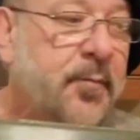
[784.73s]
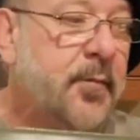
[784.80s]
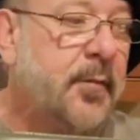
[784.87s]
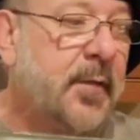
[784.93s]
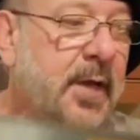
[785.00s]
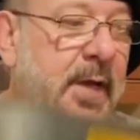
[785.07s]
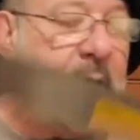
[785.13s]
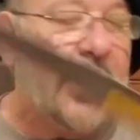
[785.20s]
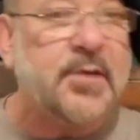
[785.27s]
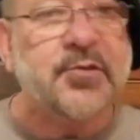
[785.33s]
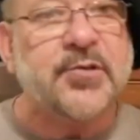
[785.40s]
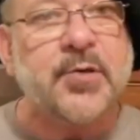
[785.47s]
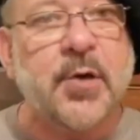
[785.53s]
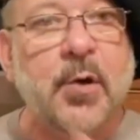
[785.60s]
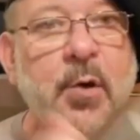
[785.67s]
and
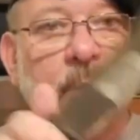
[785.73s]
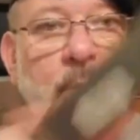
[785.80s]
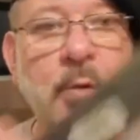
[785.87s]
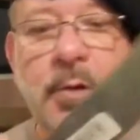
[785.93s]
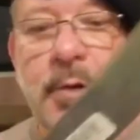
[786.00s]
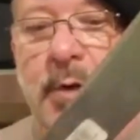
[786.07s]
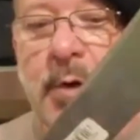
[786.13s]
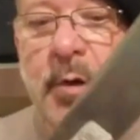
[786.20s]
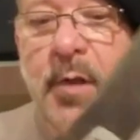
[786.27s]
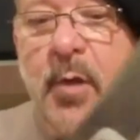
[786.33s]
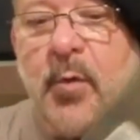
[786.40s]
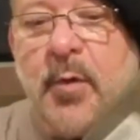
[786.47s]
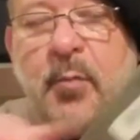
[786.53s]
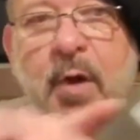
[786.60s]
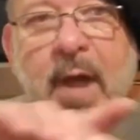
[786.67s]
so, you know, they
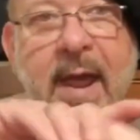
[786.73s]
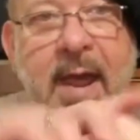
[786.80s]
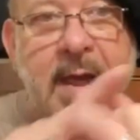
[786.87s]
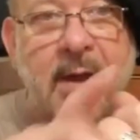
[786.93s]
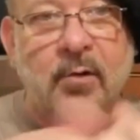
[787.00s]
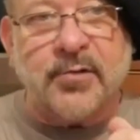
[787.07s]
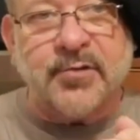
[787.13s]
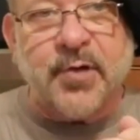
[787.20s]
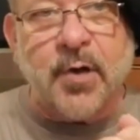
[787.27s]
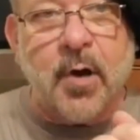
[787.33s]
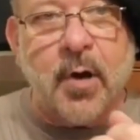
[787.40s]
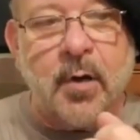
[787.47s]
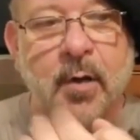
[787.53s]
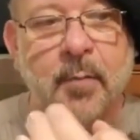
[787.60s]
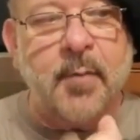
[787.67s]
would put handles on
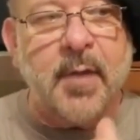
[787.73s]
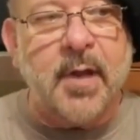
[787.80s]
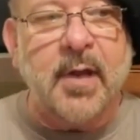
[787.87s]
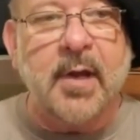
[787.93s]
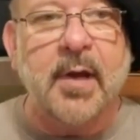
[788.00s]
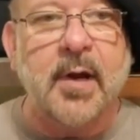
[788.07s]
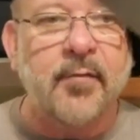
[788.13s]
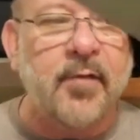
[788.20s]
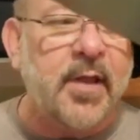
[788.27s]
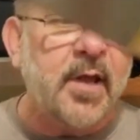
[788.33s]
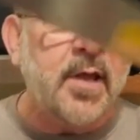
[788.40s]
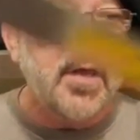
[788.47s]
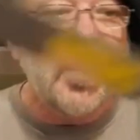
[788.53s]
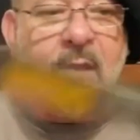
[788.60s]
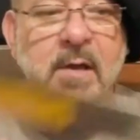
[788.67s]
them and
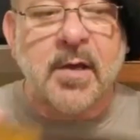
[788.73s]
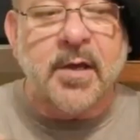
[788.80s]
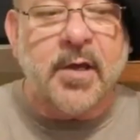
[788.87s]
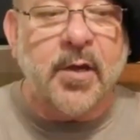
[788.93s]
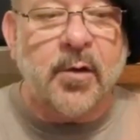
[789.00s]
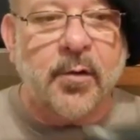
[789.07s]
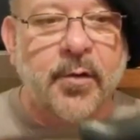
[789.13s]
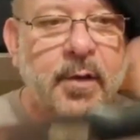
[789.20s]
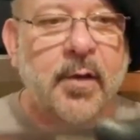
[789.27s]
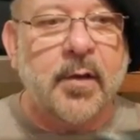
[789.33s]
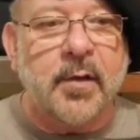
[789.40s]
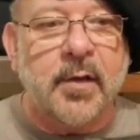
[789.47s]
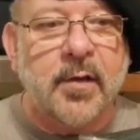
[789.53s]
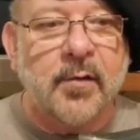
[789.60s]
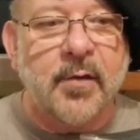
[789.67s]
everything. Kill
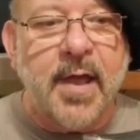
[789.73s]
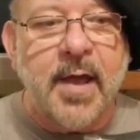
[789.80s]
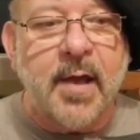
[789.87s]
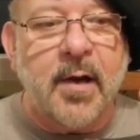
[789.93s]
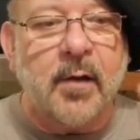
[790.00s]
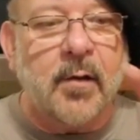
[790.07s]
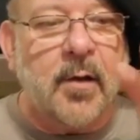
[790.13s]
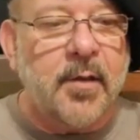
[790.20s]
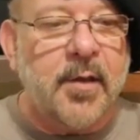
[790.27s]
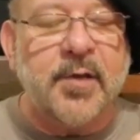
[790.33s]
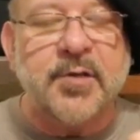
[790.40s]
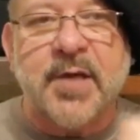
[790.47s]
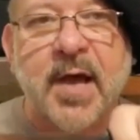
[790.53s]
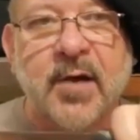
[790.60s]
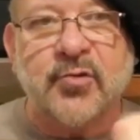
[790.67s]
the handle on this.
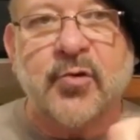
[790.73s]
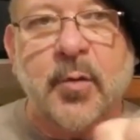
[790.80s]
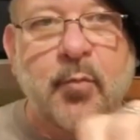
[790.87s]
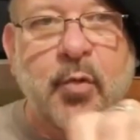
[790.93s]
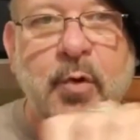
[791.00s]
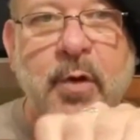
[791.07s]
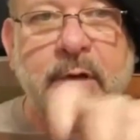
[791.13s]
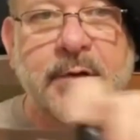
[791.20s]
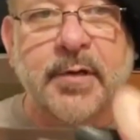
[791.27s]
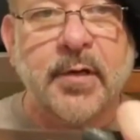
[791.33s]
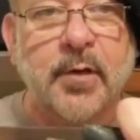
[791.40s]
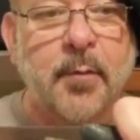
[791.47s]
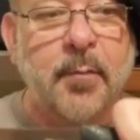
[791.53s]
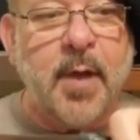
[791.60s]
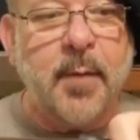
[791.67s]
Actually put, you know,
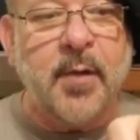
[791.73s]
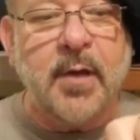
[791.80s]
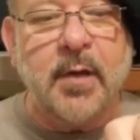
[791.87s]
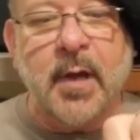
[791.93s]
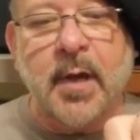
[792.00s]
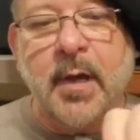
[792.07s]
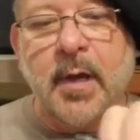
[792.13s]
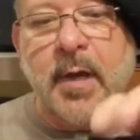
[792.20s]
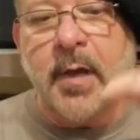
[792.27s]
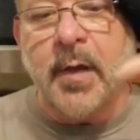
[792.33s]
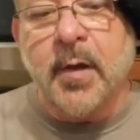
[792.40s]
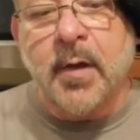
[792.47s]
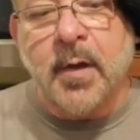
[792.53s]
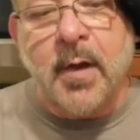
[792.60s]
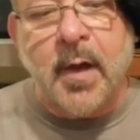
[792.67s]
maybe
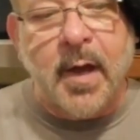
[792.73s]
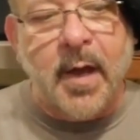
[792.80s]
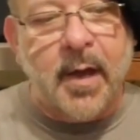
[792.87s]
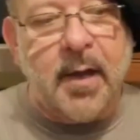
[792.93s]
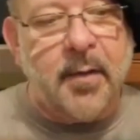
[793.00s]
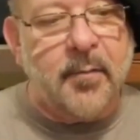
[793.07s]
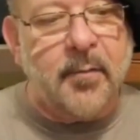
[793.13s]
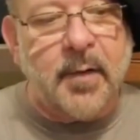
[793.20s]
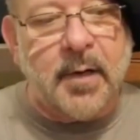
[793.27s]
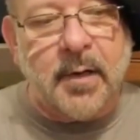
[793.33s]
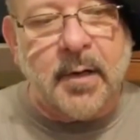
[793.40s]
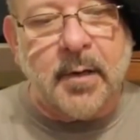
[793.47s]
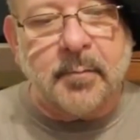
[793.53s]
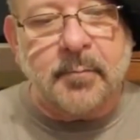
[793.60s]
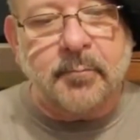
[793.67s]
a
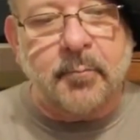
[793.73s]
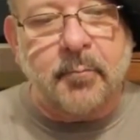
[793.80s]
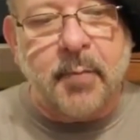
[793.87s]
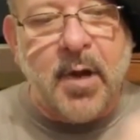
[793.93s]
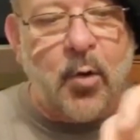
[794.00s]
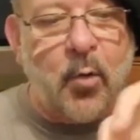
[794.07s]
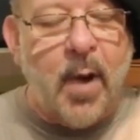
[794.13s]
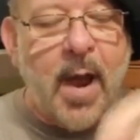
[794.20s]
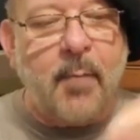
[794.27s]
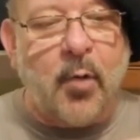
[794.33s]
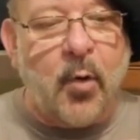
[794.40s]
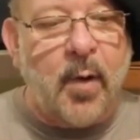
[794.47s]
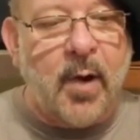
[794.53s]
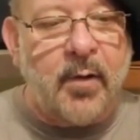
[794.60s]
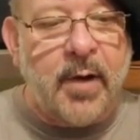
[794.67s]
better
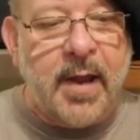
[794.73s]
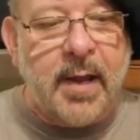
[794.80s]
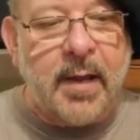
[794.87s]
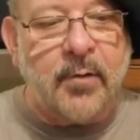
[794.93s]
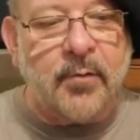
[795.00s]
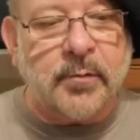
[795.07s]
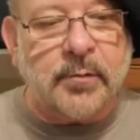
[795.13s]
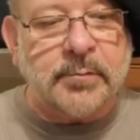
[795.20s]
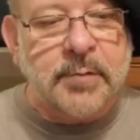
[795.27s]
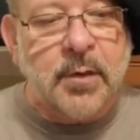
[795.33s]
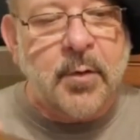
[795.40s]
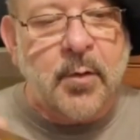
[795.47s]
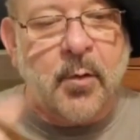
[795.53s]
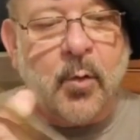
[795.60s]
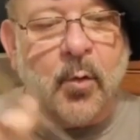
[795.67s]
wraparound handle
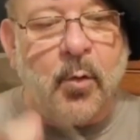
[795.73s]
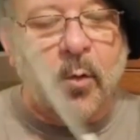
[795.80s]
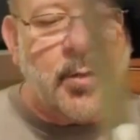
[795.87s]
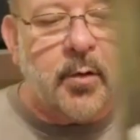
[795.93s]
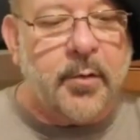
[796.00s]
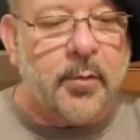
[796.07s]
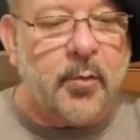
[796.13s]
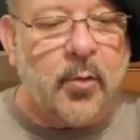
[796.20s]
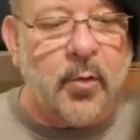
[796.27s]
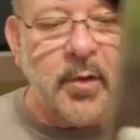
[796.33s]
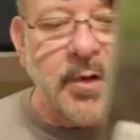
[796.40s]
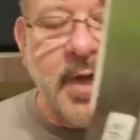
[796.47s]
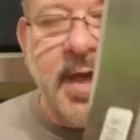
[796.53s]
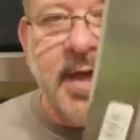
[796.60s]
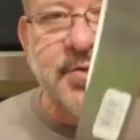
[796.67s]
or
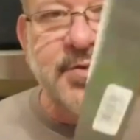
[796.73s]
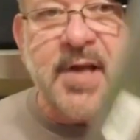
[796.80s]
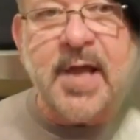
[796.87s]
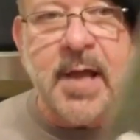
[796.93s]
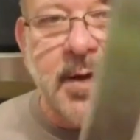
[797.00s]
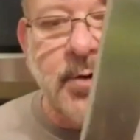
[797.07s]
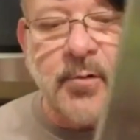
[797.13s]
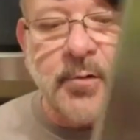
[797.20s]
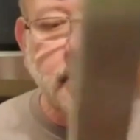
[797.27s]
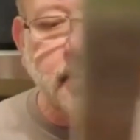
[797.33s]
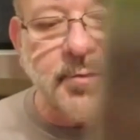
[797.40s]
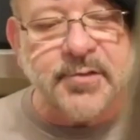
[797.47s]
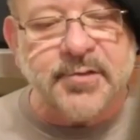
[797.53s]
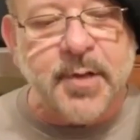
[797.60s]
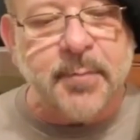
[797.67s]
encased handle or
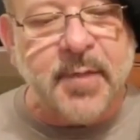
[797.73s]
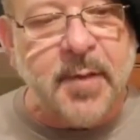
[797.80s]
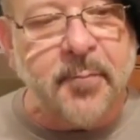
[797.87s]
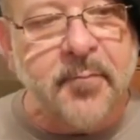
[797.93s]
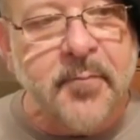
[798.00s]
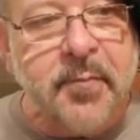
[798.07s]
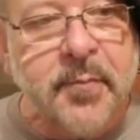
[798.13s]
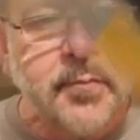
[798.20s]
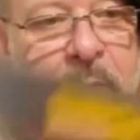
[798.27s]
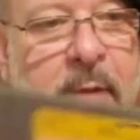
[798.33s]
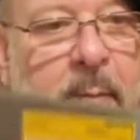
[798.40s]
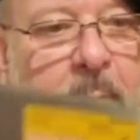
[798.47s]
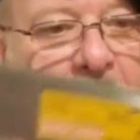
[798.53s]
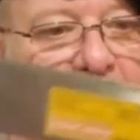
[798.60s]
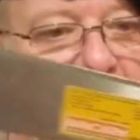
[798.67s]
something.
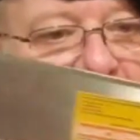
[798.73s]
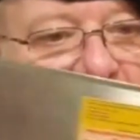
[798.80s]
But